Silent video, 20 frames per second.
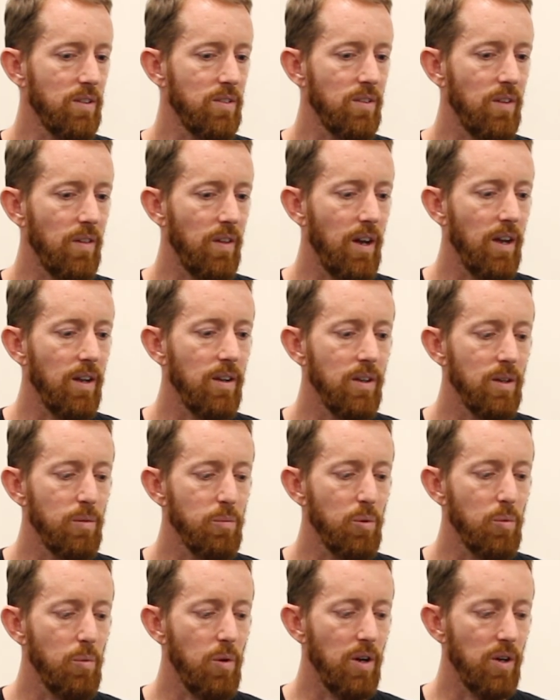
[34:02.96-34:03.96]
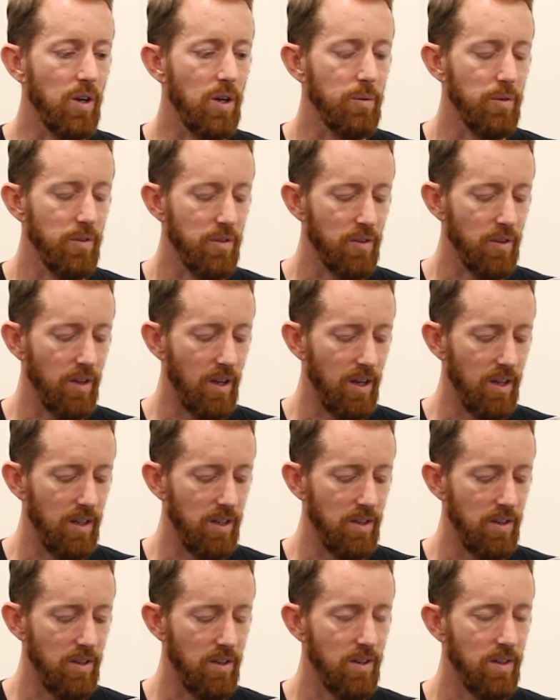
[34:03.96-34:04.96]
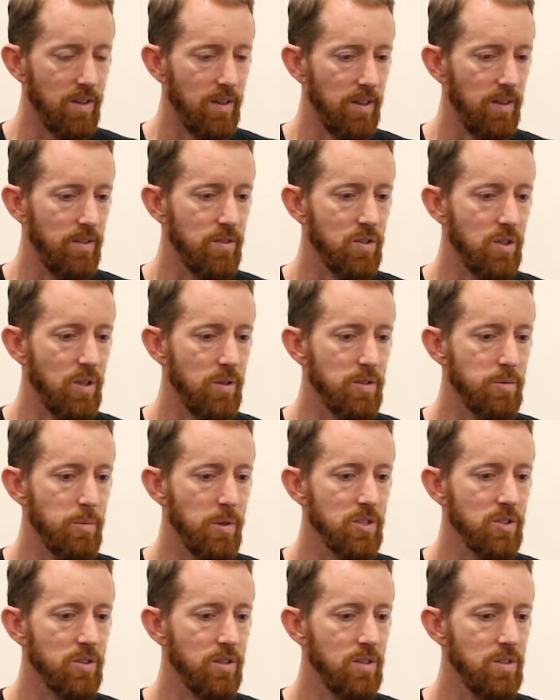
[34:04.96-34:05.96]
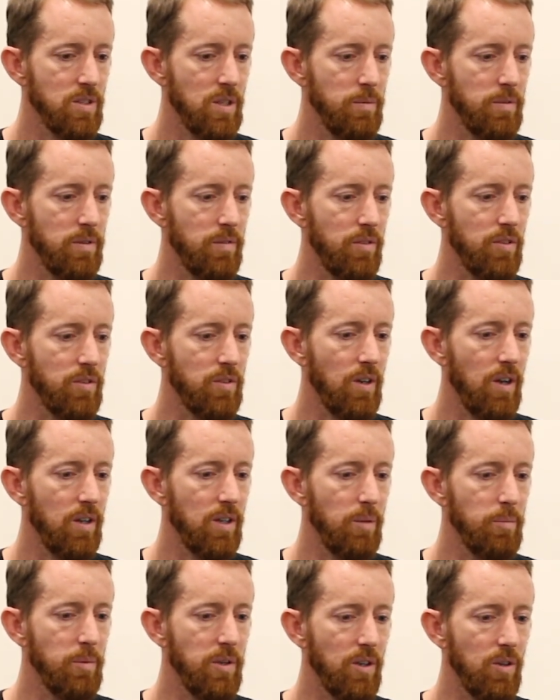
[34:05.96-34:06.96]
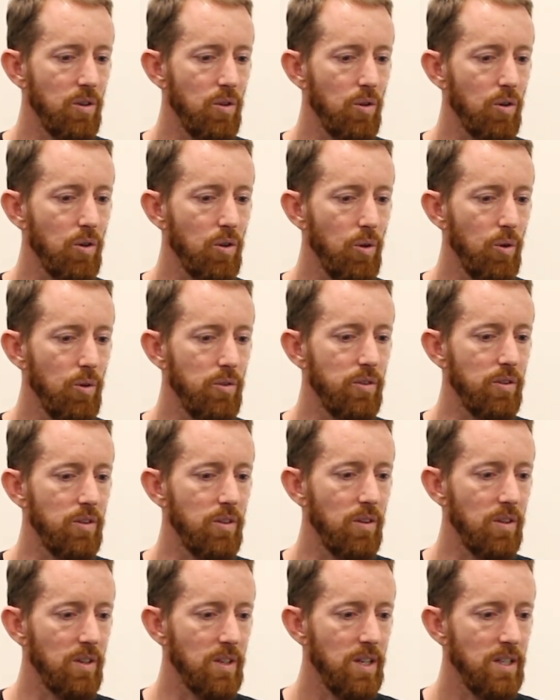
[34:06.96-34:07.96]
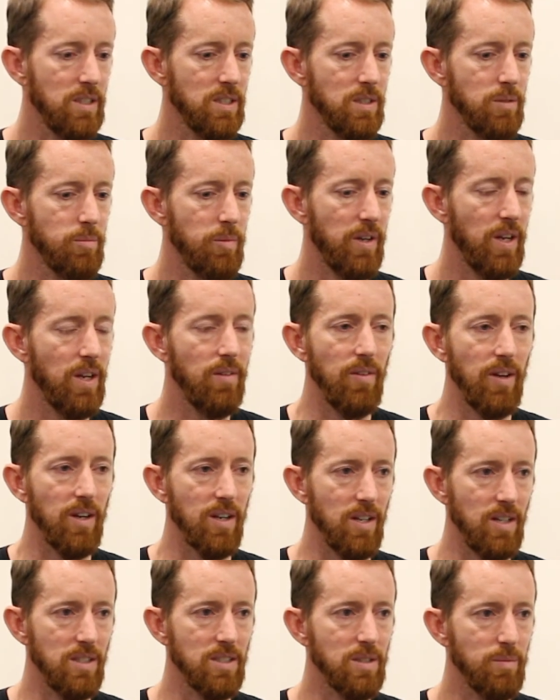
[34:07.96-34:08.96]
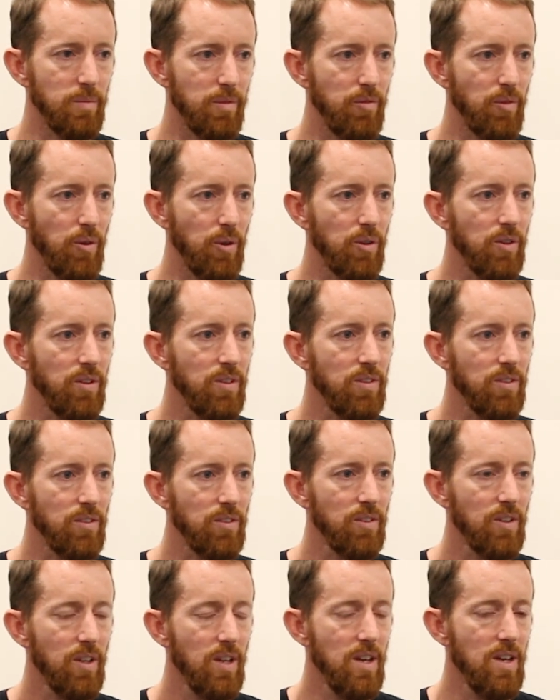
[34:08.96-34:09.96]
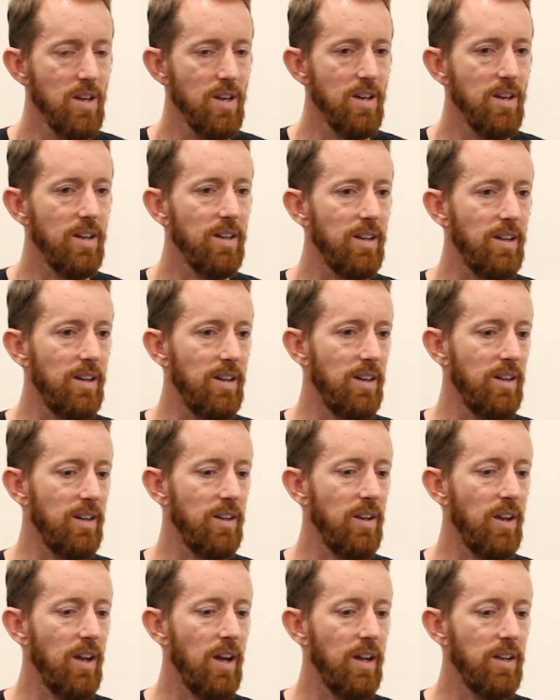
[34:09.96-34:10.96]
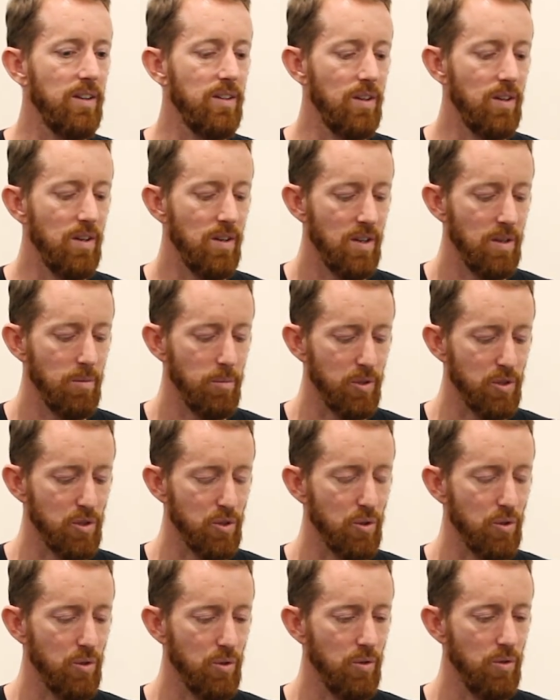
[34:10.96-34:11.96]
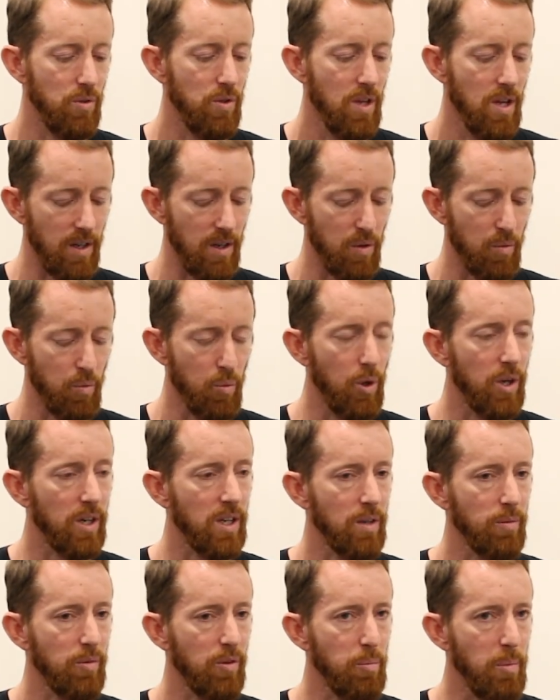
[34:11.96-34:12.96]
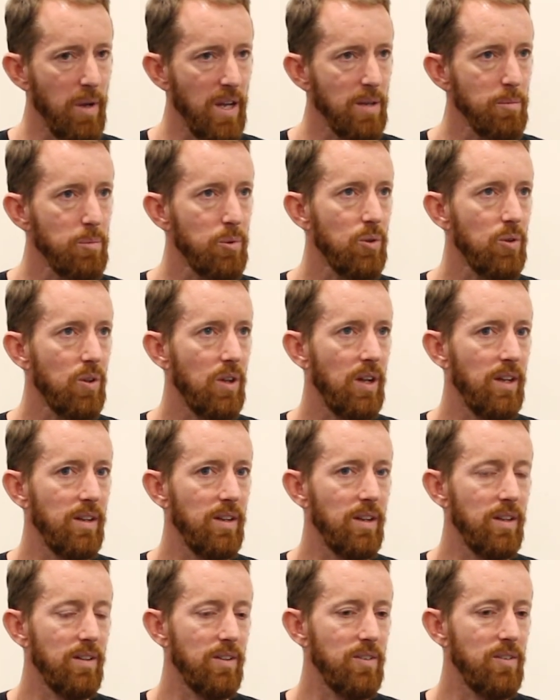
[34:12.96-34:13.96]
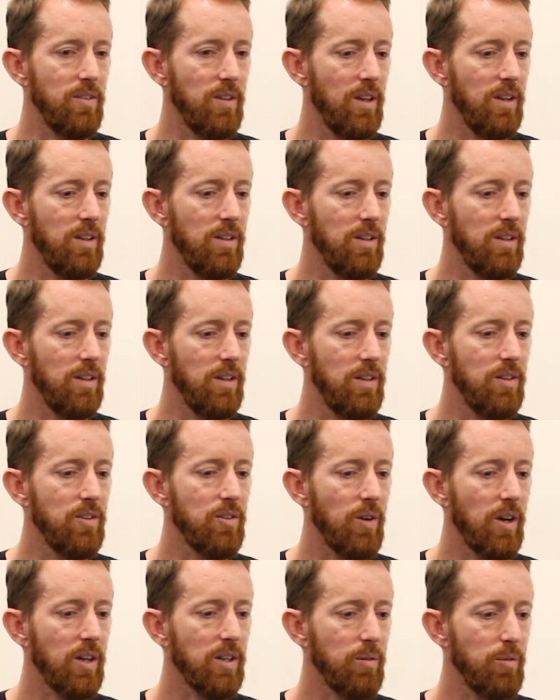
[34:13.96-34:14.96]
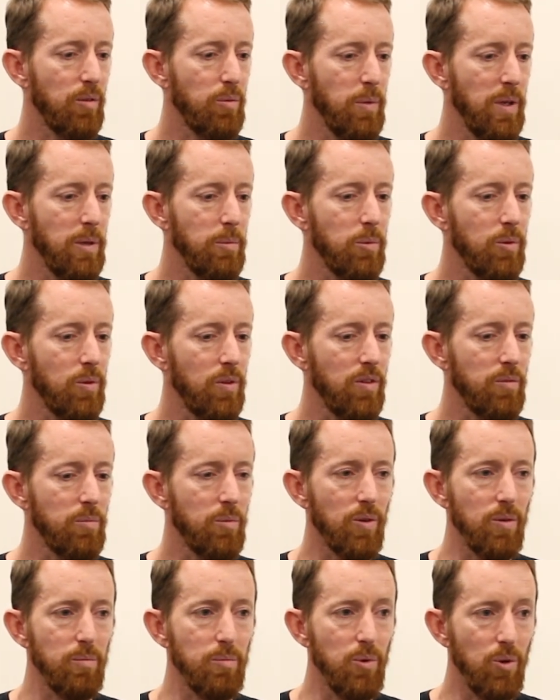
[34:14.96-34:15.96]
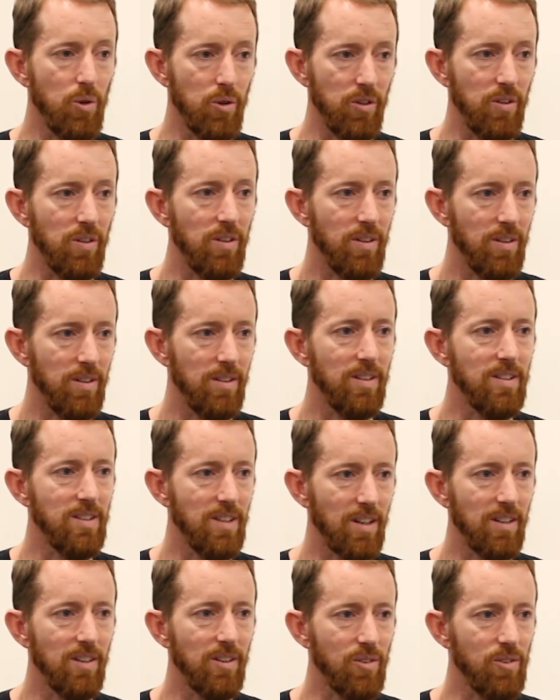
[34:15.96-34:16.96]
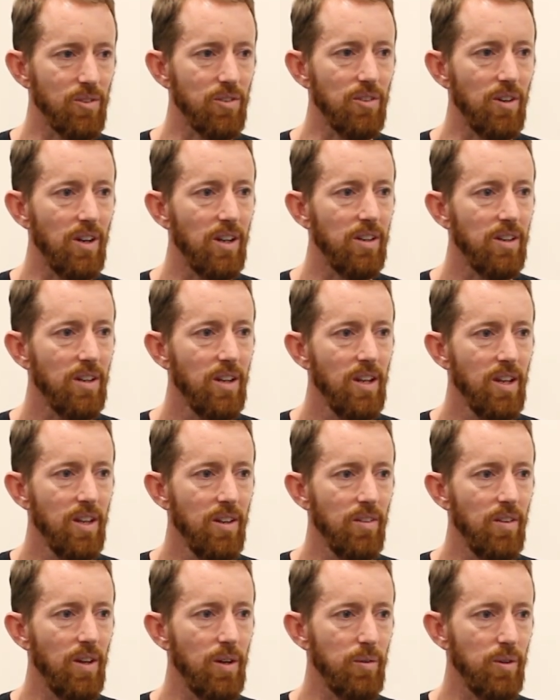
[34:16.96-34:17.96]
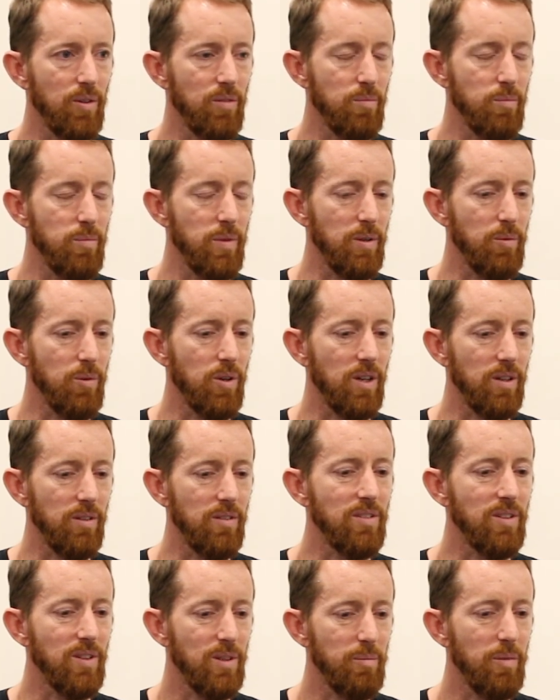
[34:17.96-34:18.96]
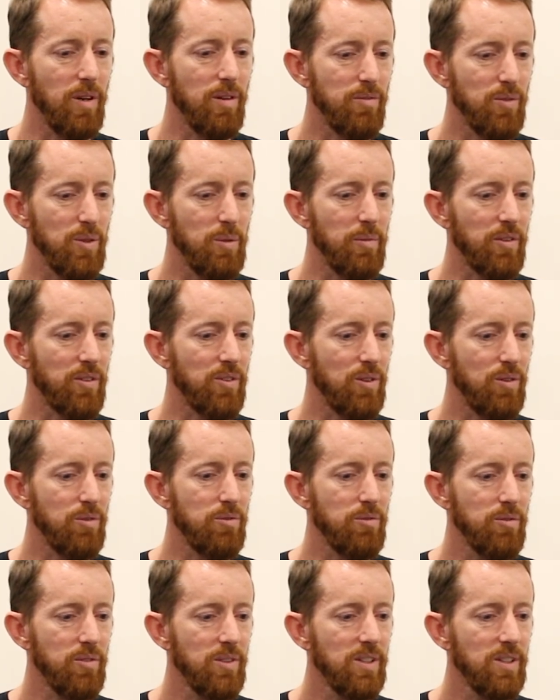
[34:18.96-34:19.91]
to that. Number one, I would say, especially in terms of a startup, get a lot closer to the customer and have that customer focus. And number two, working with people and understanding and interacting with people is more important than the technical side. That would be what I would tell my former self.